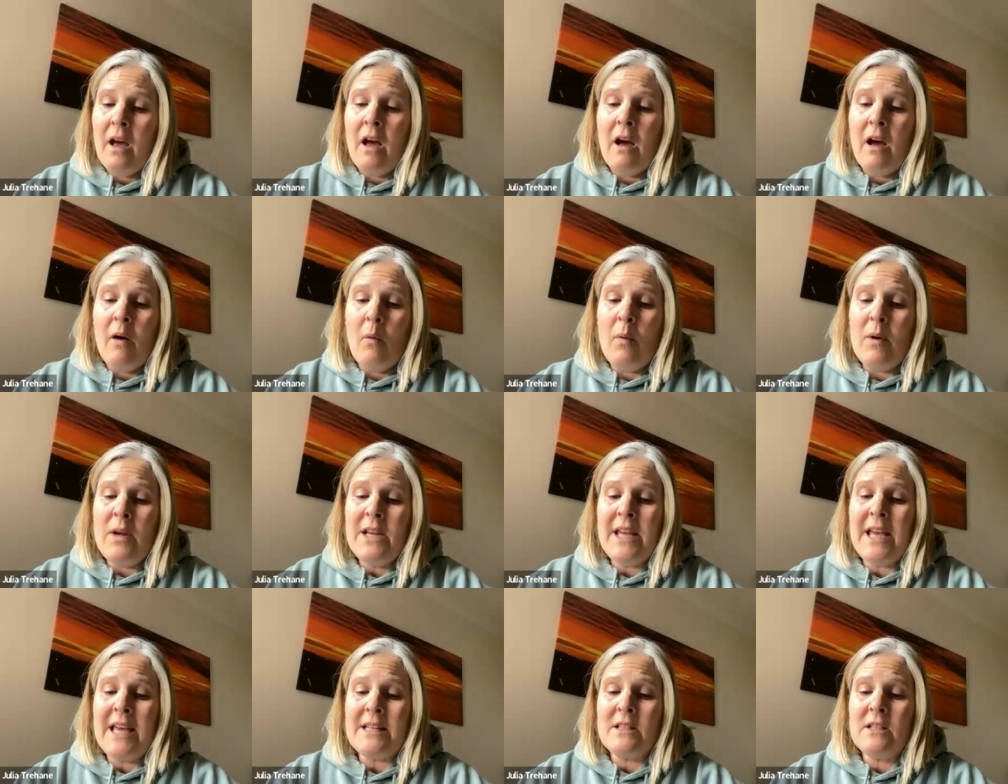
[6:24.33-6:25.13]
When you
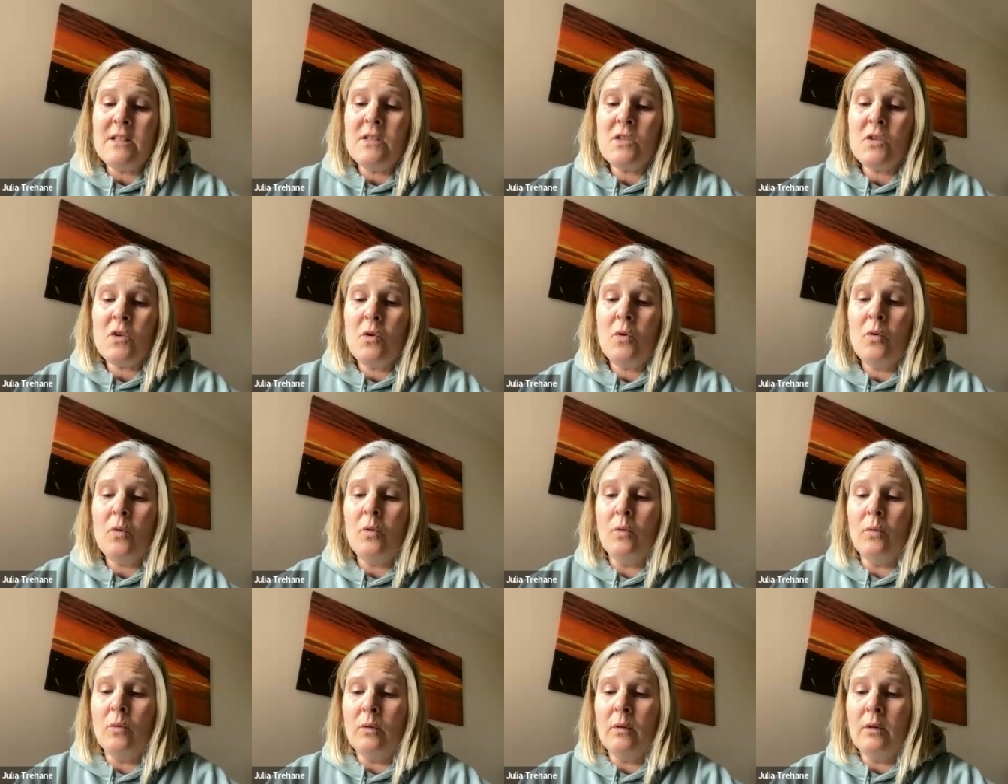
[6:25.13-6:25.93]
get to
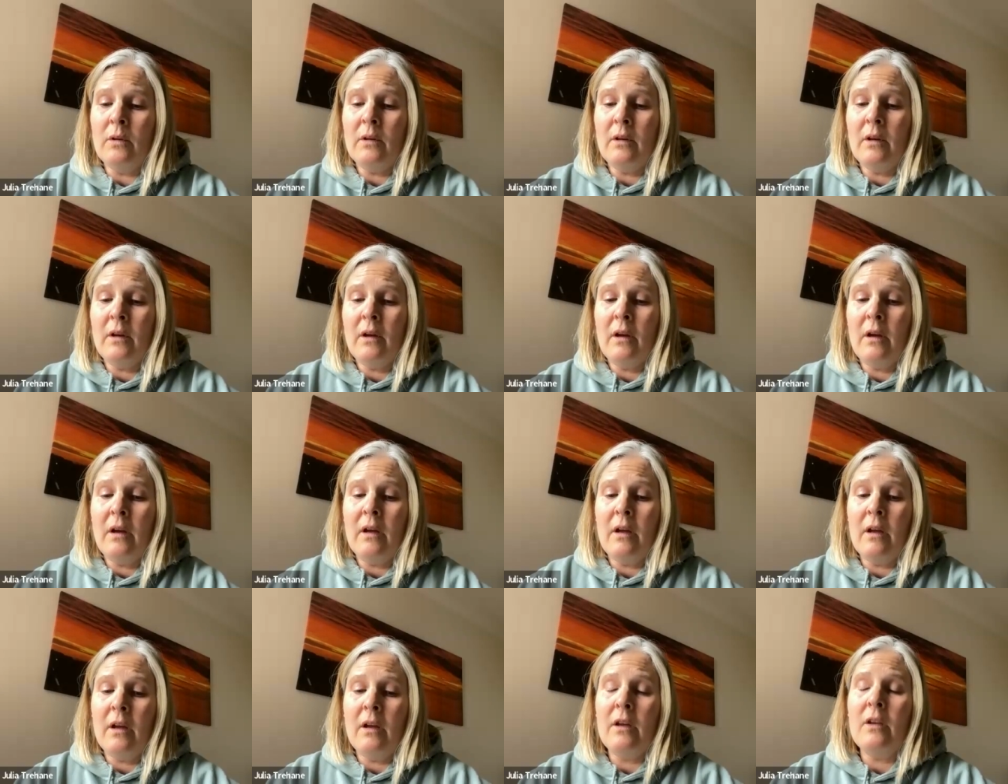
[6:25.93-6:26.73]
school,
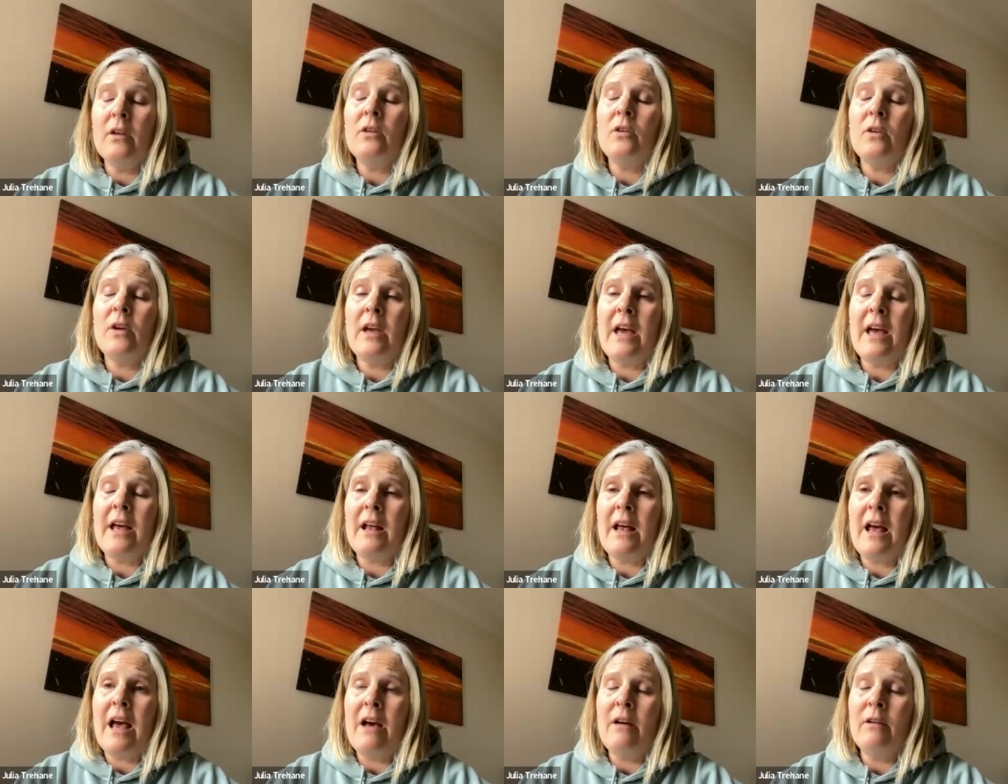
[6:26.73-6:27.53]
you get
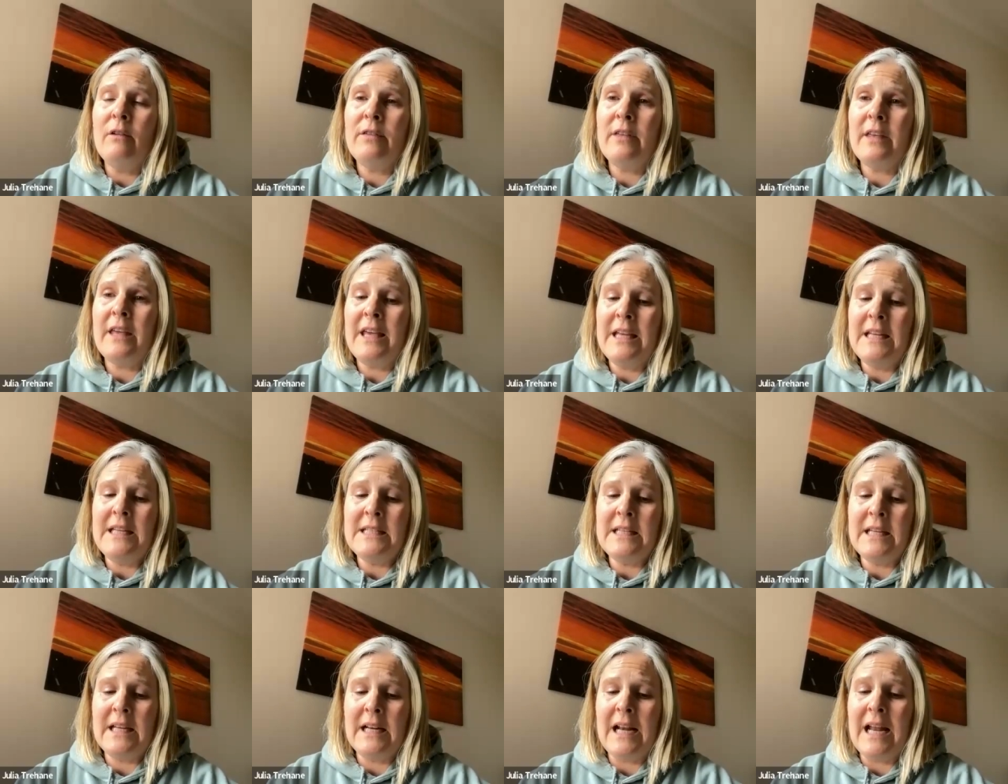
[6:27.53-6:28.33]
healthy
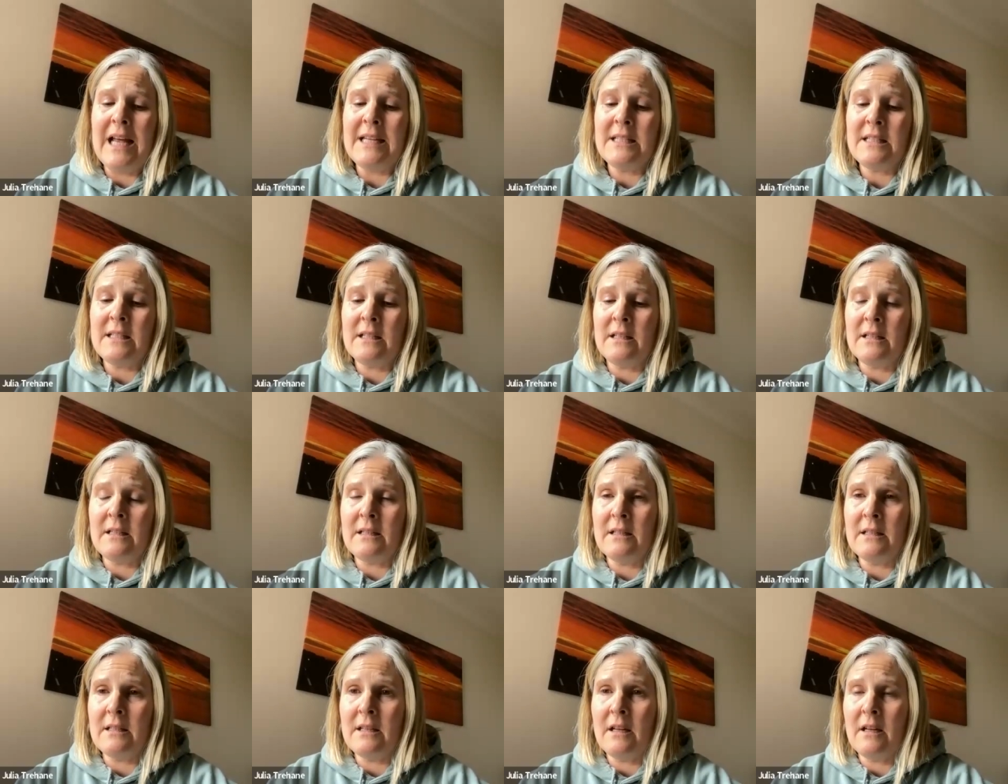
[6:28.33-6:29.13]
eating
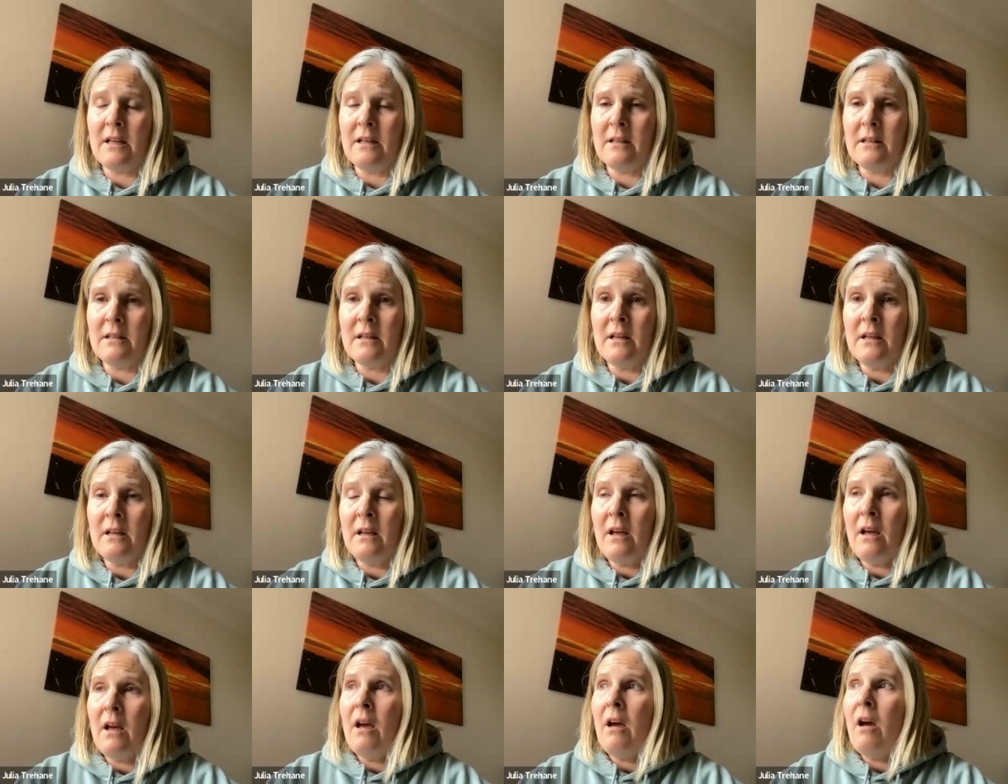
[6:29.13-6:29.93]
lessons and
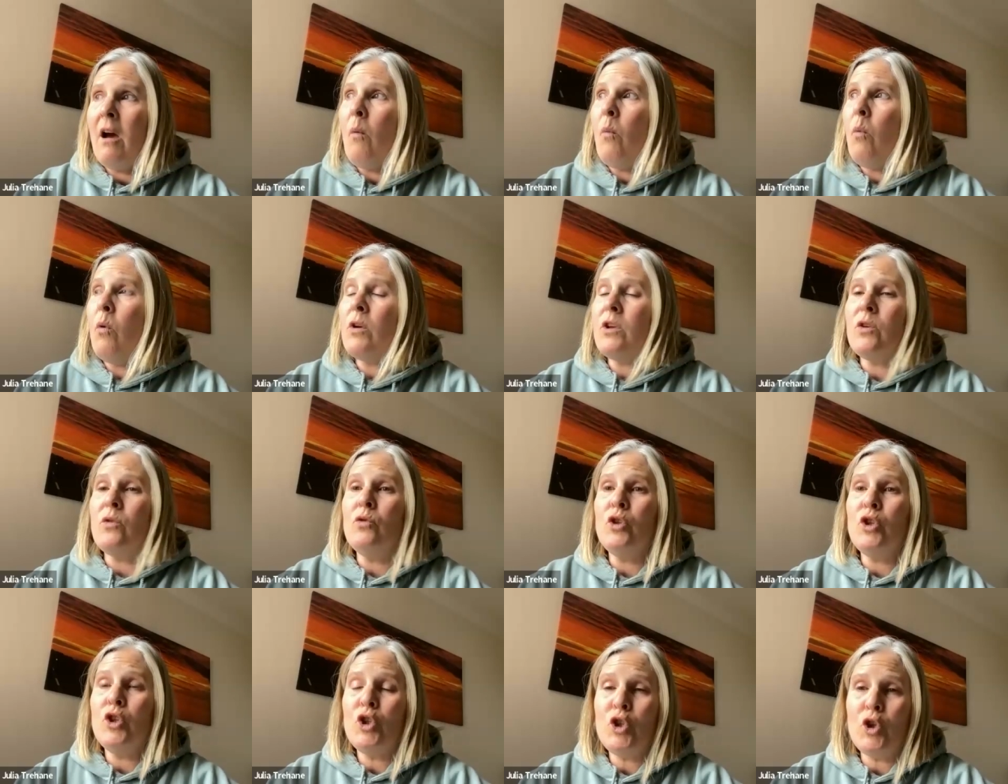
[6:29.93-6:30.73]
what you
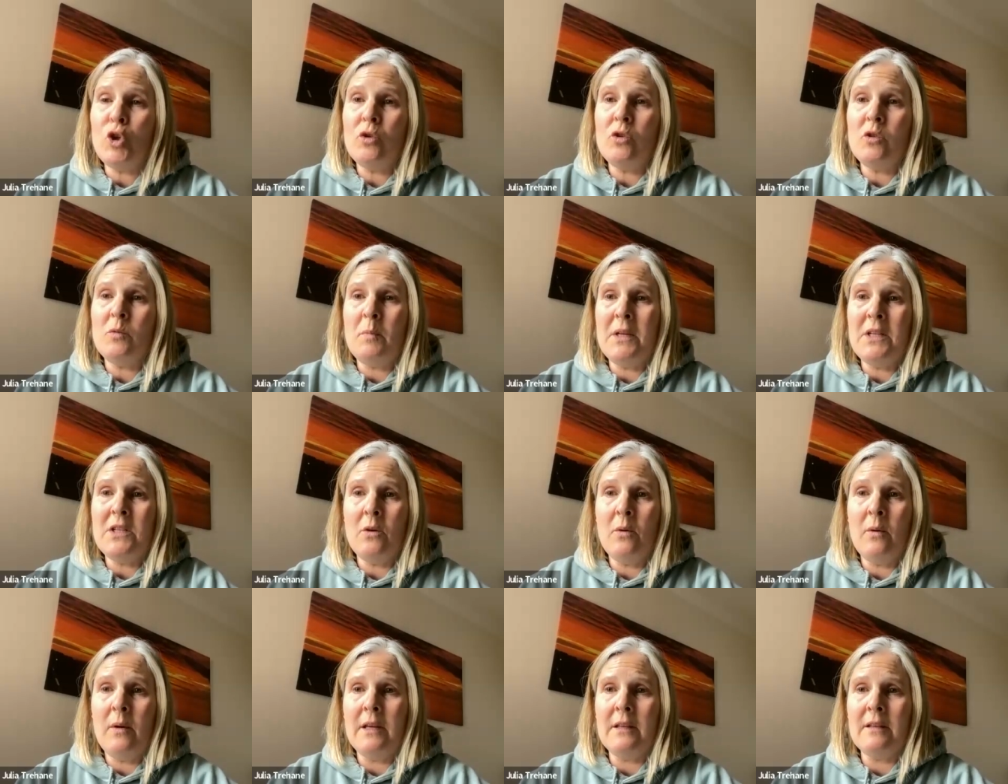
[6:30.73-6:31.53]
should be
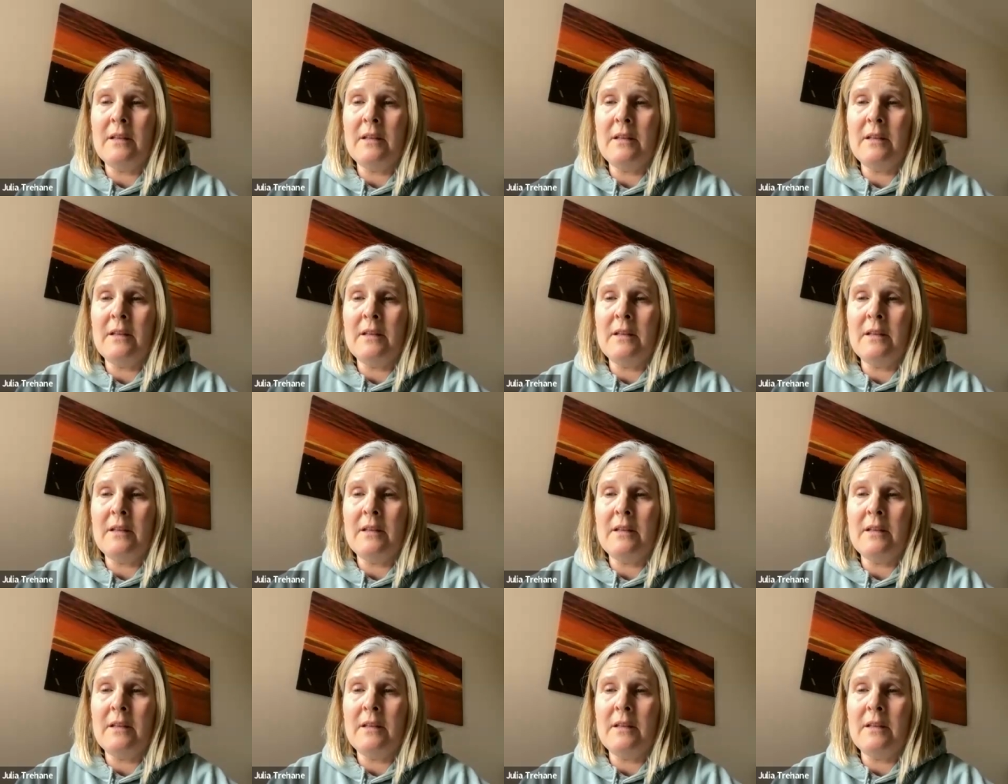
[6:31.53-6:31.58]
doing.